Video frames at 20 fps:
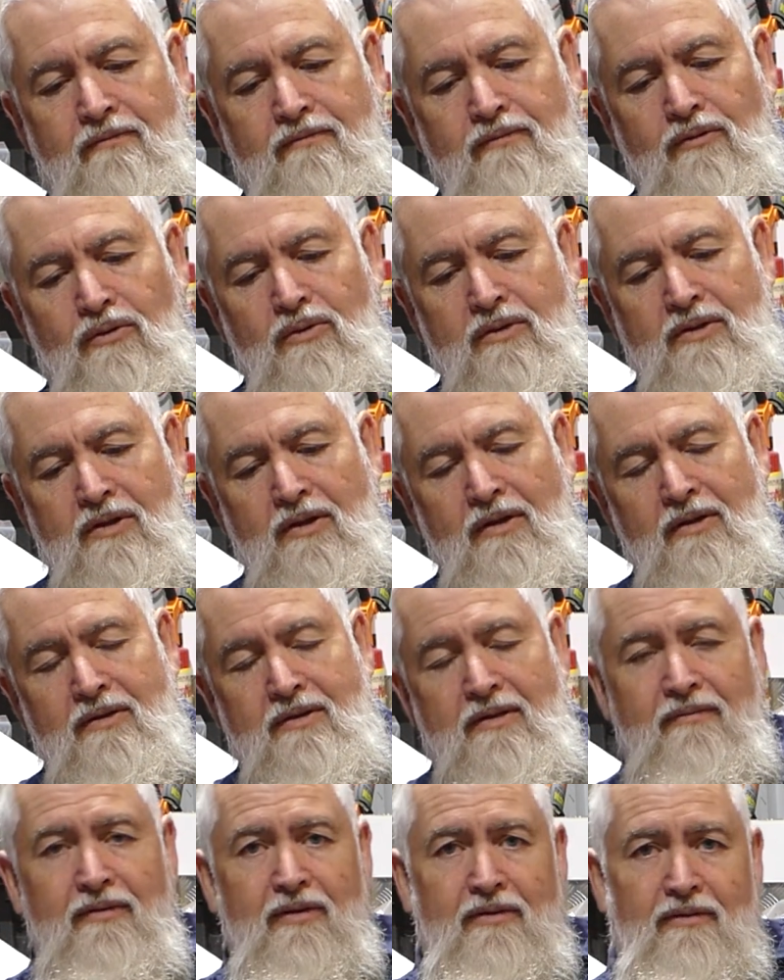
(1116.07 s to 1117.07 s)
full
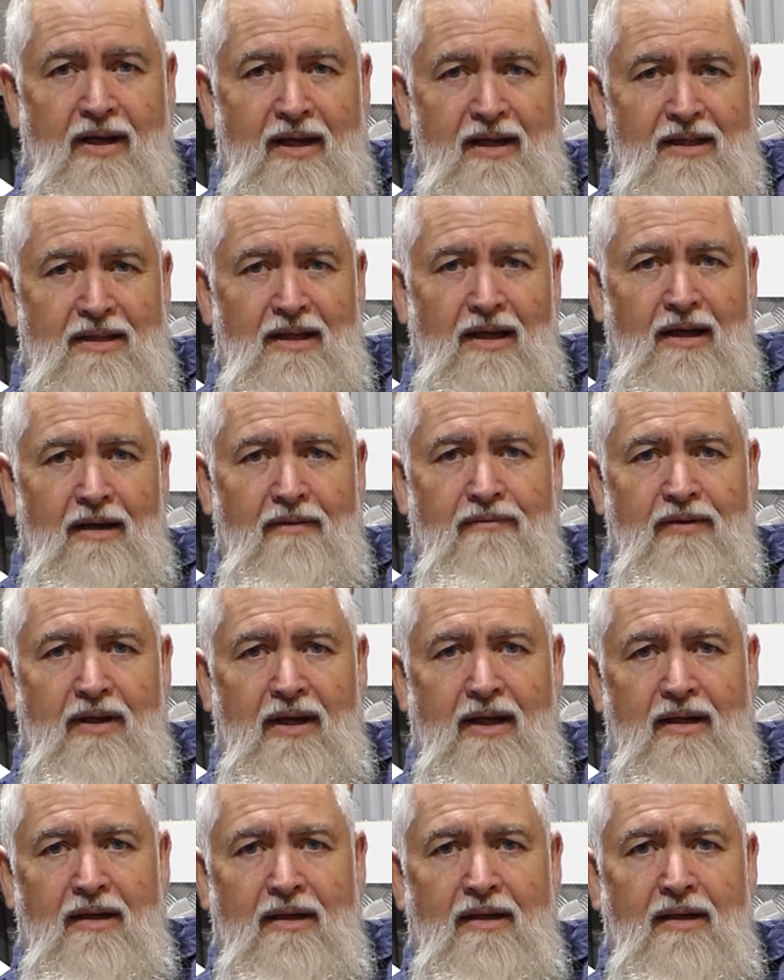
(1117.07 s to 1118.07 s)
turns of the crankshaft
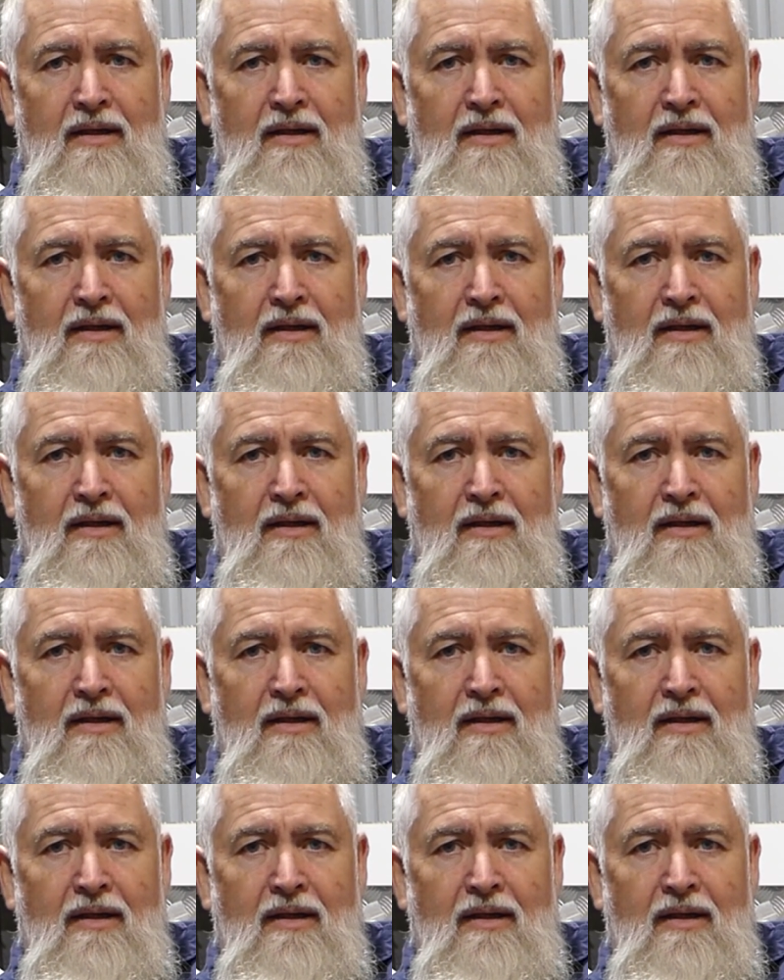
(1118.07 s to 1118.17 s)
yet.